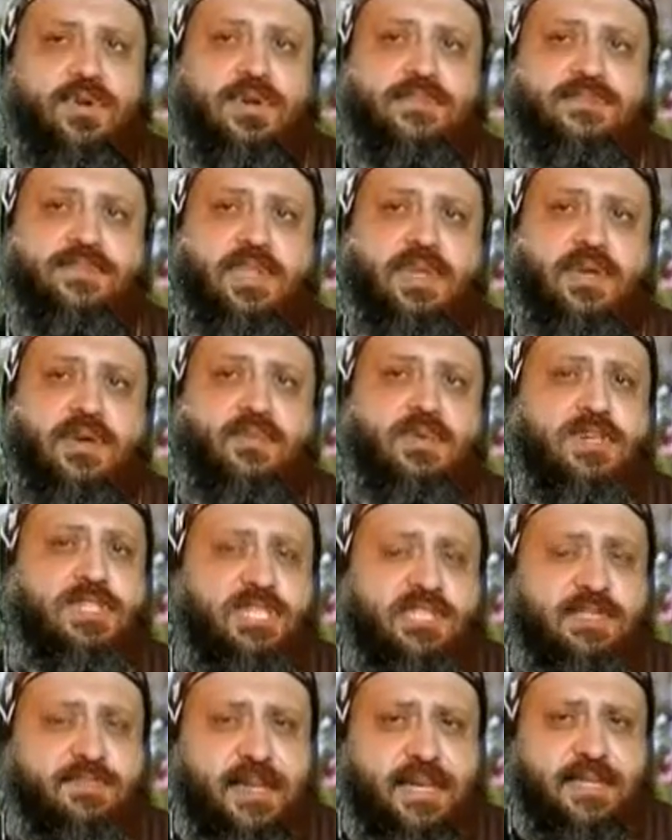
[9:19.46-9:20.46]
all,
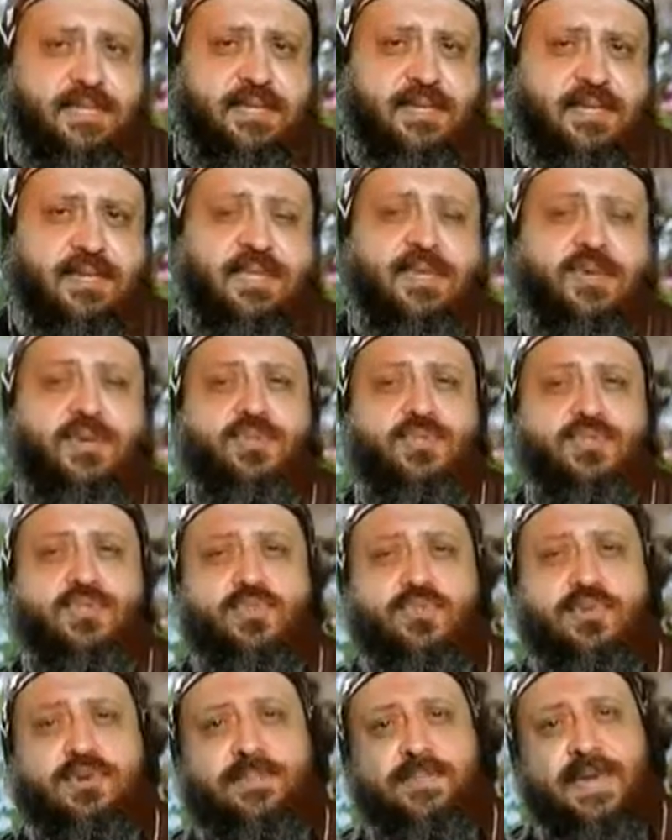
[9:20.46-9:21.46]
which is better,
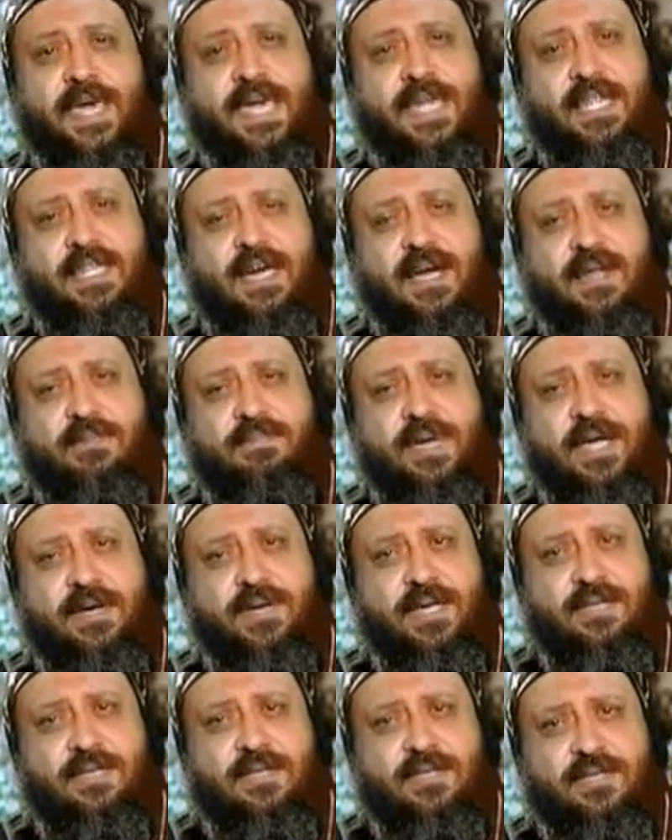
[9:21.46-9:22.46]
to remain
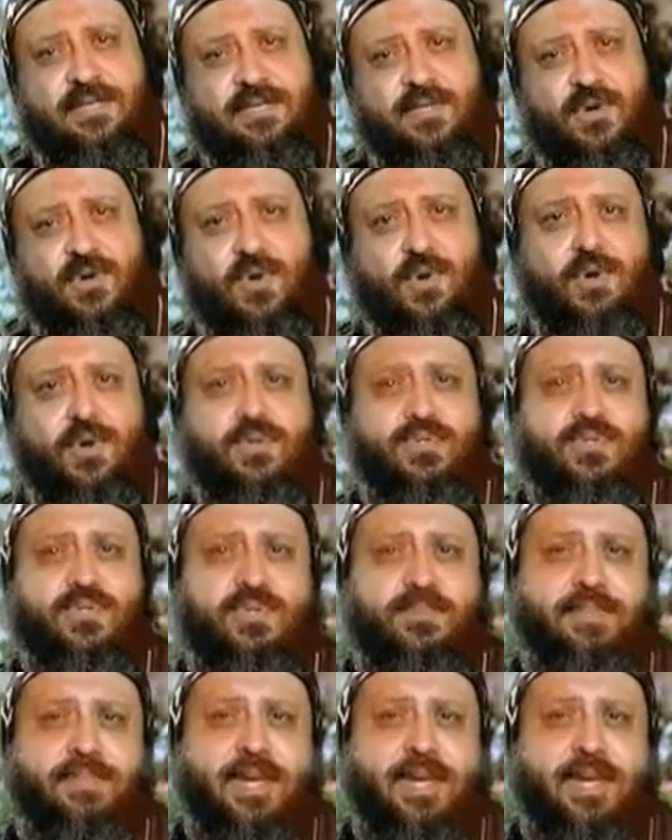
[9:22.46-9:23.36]
unmarried or to